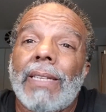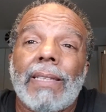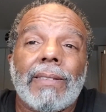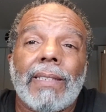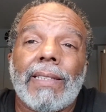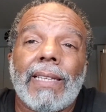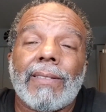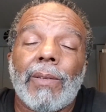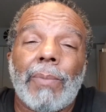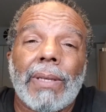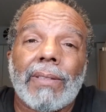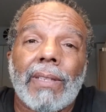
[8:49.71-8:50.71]
They said that's the
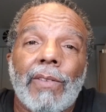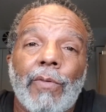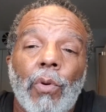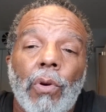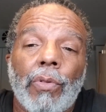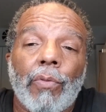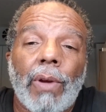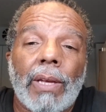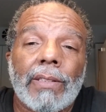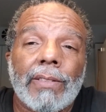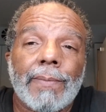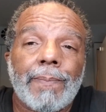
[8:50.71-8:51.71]
best thing for arthritis.